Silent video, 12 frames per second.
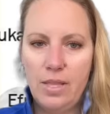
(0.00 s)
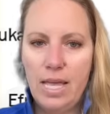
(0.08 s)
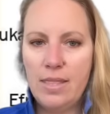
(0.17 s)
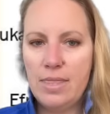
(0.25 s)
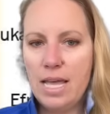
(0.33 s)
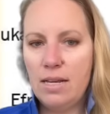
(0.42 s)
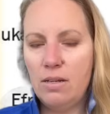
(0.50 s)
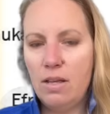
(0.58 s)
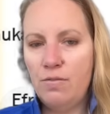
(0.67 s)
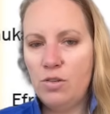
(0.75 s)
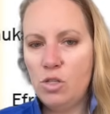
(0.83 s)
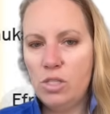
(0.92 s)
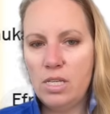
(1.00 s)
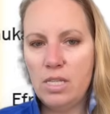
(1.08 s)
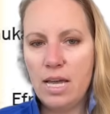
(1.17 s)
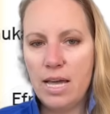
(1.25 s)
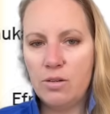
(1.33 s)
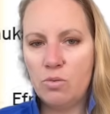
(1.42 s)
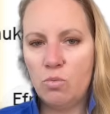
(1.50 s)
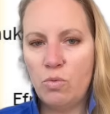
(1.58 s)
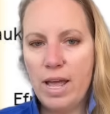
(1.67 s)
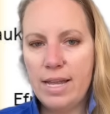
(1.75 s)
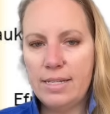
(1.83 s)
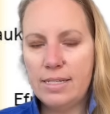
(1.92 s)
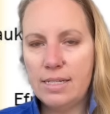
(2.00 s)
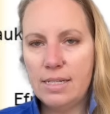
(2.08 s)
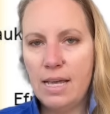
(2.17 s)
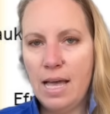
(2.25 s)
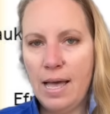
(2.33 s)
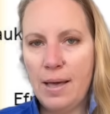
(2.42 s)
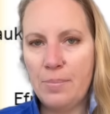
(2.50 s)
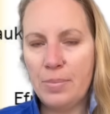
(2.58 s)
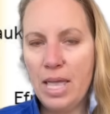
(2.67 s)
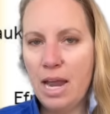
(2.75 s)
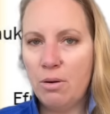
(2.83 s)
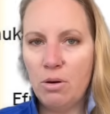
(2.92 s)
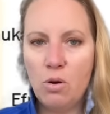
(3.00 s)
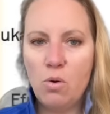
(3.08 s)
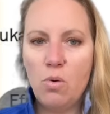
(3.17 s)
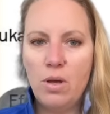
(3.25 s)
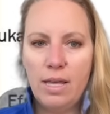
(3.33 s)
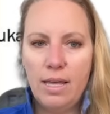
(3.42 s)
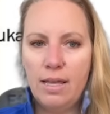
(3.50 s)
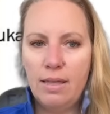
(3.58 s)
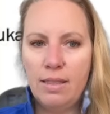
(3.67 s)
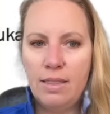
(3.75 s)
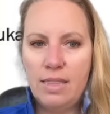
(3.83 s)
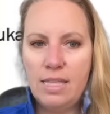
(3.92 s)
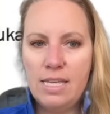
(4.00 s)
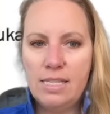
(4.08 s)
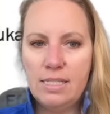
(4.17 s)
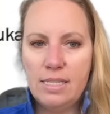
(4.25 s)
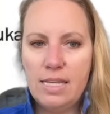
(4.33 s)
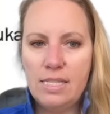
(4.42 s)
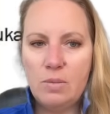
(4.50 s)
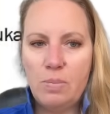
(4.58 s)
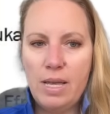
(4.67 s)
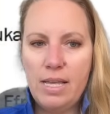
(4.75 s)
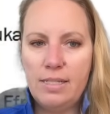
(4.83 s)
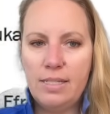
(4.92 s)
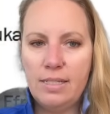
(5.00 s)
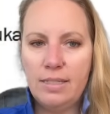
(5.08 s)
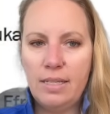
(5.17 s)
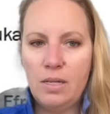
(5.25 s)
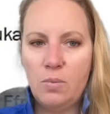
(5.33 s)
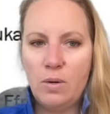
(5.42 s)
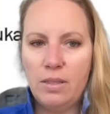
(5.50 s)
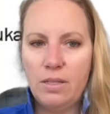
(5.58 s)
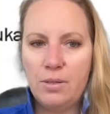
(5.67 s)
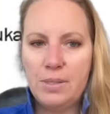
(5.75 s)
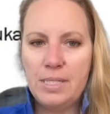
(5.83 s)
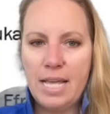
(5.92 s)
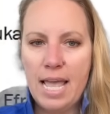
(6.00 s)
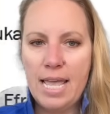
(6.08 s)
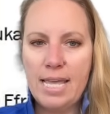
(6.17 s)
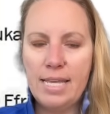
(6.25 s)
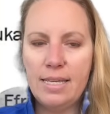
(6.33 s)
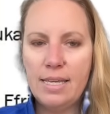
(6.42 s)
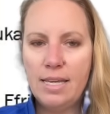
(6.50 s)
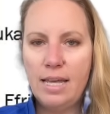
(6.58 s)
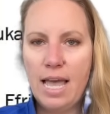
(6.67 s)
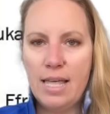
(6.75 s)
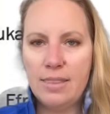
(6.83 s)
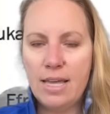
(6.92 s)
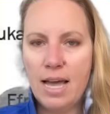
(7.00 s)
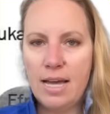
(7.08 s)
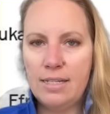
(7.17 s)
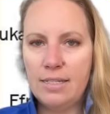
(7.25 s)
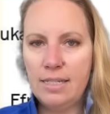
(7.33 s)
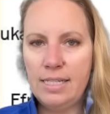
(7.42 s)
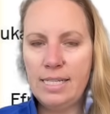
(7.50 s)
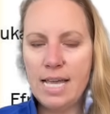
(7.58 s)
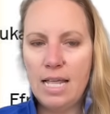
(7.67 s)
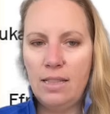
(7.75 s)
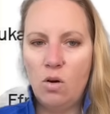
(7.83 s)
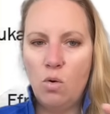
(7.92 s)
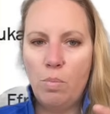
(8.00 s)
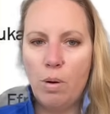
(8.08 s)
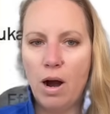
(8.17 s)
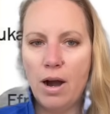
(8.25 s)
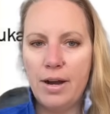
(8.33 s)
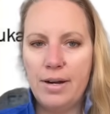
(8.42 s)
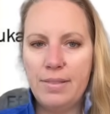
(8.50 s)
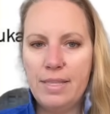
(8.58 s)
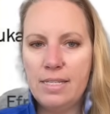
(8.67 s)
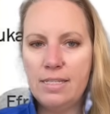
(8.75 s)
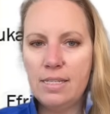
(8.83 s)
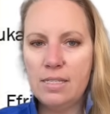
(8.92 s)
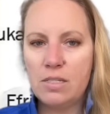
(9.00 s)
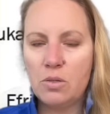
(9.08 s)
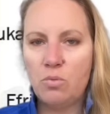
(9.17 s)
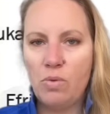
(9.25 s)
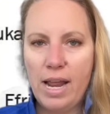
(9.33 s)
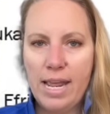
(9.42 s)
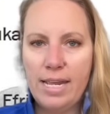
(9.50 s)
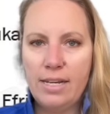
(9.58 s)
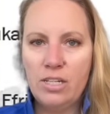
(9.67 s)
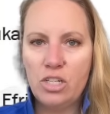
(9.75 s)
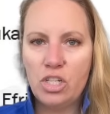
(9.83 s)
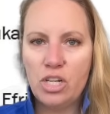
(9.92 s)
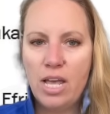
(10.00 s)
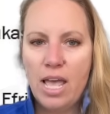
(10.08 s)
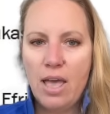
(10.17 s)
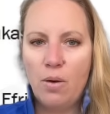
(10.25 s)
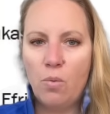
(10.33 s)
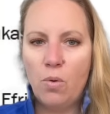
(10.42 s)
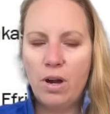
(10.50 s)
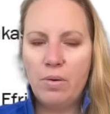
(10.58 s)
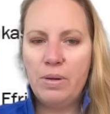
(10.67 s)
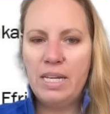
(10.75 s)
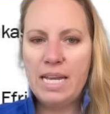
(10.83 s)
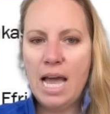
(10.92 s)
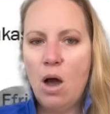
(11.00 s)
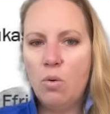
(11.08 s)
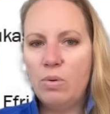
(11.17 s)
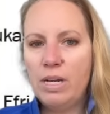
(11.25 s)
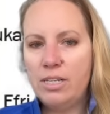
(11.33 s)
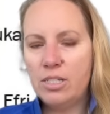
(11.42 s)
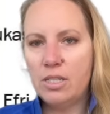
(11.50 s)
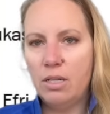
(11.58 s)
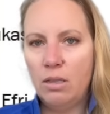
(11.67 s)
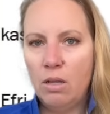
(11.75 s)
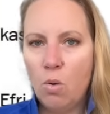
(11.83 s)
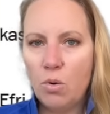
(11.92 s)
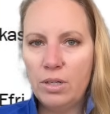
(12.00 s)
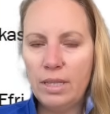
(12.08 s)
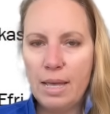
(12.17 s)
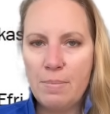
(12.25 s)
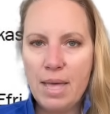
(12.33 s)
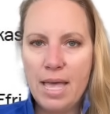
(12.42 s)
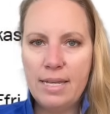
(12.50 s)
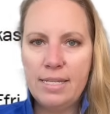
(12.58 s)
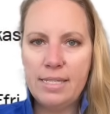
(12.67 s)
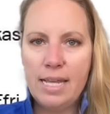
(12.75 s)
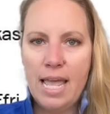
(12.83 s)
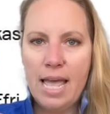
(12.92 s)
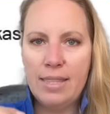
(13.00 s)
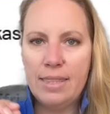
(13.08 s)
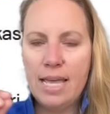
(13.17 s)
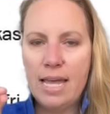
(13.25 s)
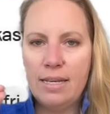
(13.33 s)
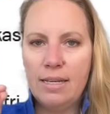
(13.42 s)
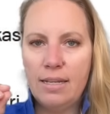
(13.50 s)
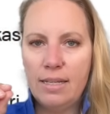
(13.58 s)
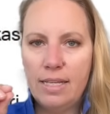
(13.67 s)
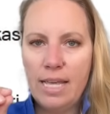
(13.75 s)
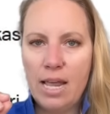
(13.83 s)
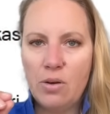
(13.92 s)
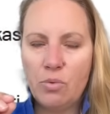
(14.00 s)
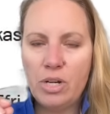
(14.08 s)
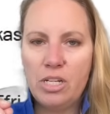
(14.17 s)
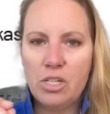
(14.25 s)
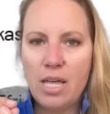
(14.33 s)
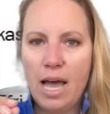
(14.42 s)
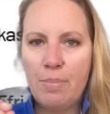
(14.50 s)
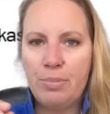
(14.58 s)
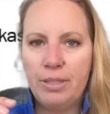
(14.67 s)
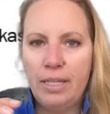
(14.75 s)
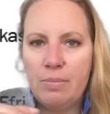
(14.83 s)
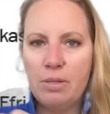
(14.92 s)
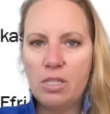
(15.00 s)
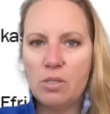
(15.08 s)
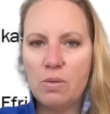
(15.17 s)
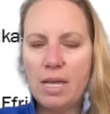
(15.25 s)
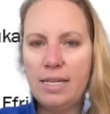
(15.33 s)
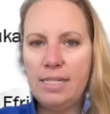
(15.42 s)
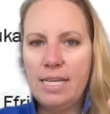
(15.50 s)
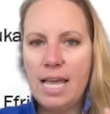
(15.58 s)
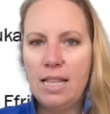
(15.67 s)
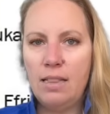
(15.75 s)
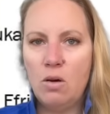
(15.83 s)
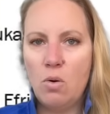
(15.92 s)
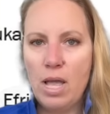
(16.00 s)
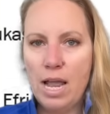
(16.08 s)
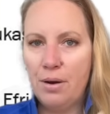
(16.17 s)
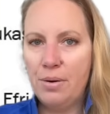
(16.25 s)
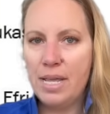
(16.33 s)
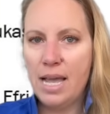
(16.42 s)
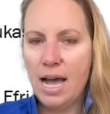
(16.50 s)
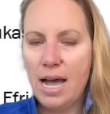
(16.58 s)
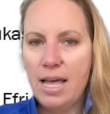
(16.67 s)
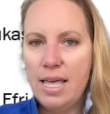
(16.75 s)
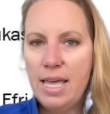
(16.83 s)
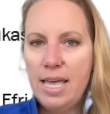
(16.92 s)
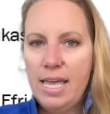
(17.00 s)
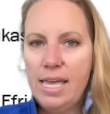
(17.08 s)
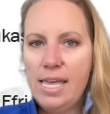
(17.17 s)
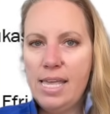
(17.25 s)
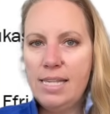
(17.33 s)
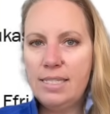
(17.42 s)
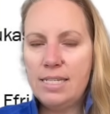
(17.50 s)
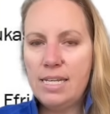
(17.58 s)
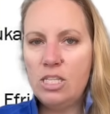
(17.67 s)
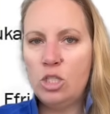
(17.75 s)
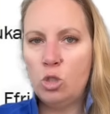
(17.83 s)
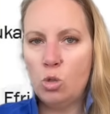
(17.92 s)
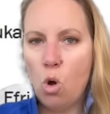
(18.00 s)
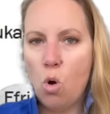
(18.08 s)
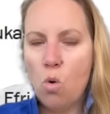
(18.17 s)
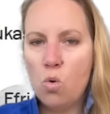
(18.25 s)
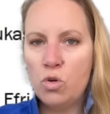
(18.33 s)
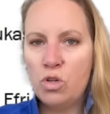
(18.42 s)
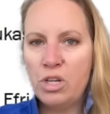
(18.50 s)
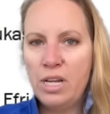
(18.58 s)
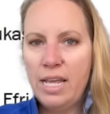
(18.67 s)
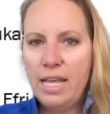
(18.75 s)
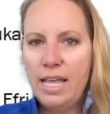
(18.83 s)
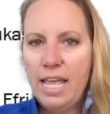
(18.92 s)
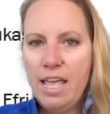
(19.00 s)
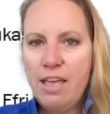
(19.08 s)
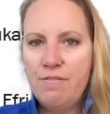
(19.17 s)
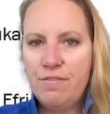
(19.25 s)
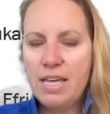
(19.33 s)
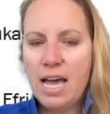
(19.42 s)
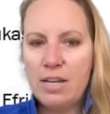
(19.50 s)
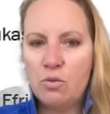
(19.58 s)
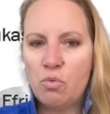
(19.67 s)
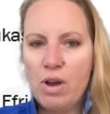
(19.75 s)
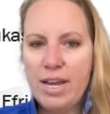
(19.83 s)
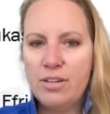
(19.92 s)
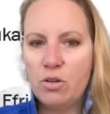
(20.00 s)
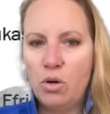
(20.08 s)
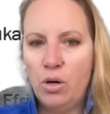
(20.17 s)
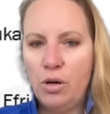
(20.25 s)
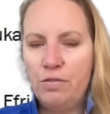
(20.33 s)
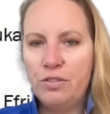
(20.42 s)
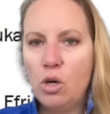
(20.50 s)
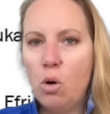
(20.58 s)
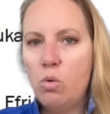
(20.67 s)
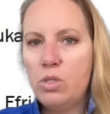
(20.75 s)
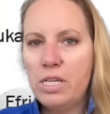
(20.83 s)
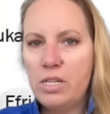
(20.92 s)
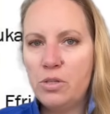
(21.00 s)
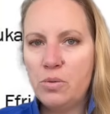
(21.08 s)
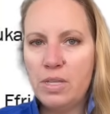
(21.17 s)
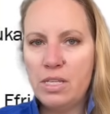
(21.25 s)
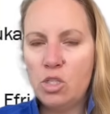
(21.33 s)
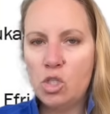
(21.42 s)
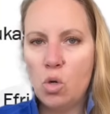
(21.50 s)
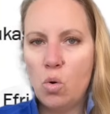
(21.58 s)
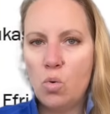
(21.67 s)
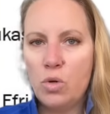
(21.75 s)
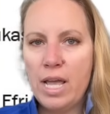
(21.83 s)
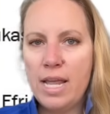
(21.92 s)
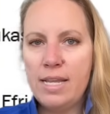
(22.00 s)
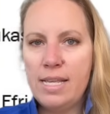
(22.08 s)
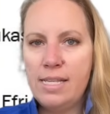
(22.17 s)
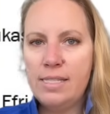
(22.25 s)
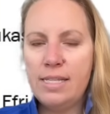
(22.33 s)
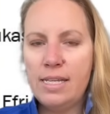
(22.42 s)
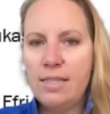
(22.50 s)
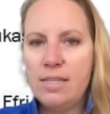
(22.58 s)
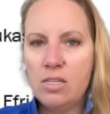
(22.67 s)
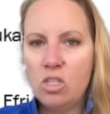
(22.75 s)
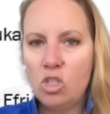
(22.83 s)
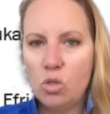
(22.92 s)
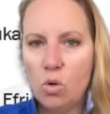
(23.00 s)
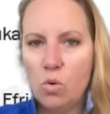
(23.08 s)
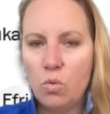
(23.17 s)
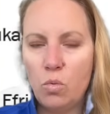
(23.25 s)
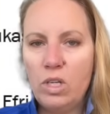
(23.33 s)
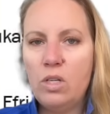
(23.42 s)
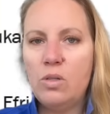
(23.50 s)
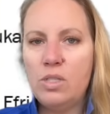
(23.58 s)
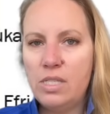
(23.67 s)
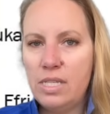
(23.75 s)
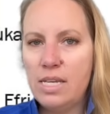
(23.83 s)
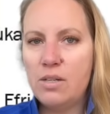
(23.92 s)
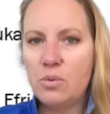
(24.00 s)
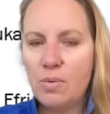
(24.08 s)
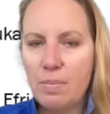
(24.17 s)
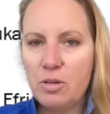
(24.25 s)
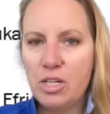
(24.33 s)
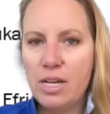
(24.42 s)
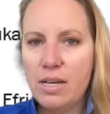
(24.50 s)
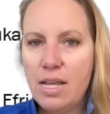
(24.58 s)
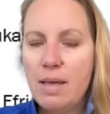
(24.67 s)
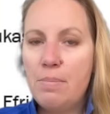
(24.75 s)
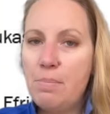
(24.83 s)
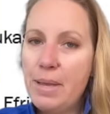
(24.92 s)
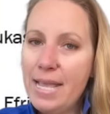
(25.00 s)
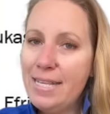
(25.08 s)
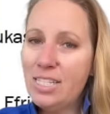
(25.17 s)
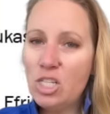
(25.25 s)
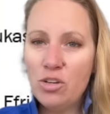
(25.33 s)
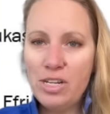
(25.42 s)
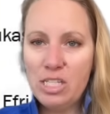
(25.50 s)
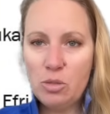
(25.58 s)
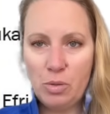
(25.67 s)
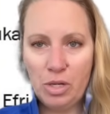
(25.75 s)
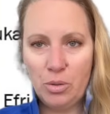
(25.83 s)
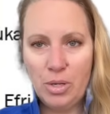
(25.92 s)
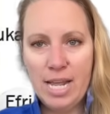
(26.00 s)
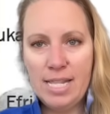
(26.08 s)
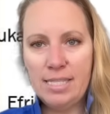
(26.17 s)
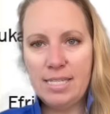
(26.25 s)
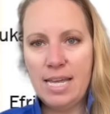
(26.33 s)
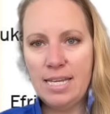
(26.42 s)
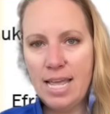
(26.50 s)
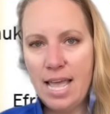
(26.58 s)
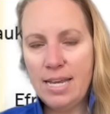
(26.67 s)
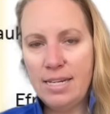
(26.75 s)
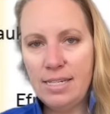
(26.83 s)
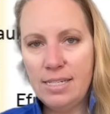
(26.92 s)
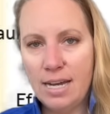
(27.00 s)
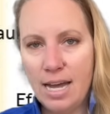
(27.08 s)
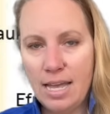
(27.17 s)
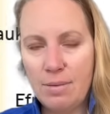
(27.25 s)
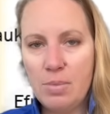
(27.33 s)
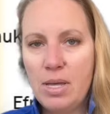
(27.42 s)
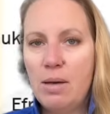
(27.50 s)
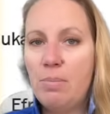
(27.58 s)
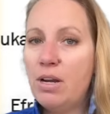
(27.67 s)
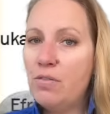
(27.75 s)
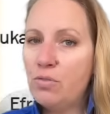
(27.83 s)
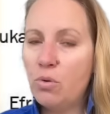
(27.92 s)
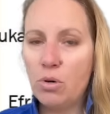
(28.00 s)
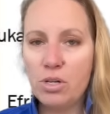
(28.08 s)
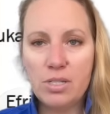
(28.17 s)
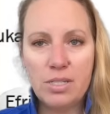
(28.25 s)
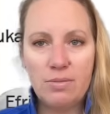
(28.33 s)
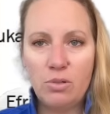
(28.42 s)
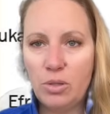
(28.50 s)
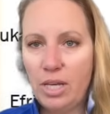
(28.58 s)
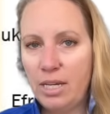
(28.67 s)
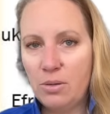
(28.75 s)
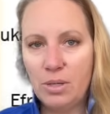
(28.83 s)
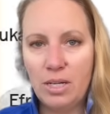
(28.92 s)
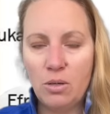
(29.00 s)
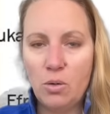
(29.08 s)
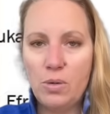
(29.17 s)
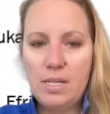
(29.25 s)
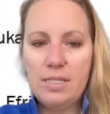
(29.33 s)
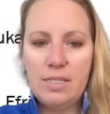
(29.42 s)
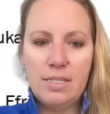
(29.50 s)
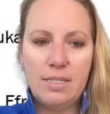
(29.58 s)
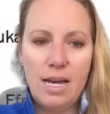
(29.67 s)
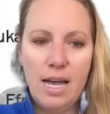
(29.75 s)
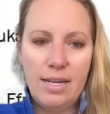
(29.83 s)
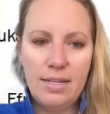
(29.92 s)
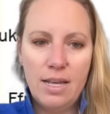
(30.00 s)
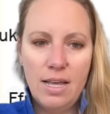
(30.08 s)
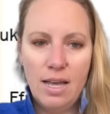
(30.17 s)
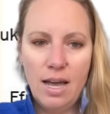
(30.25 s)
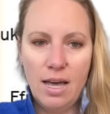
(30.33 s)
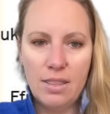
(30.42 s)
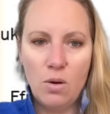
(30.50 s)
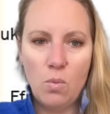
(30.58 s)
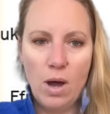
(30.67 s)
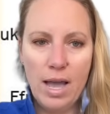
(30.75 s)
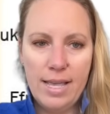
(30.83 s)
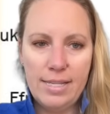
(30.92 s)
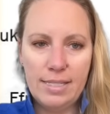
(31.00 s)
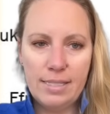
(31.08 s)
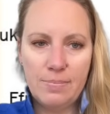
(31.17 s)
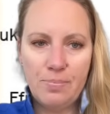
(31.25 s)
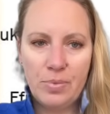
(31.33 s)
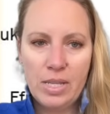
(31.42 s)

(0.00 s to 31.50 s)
And then if you see that red arrow, this is basically what they're saying. And that yellow bar, this is the range where we now reach the lower limit and then can reach the upper limit. So that yellow area is this zone. If that red curve goes into this zone and is in this zone, we could see an eruption based on experience at any time. But of course, the volcano can always decide otherwise.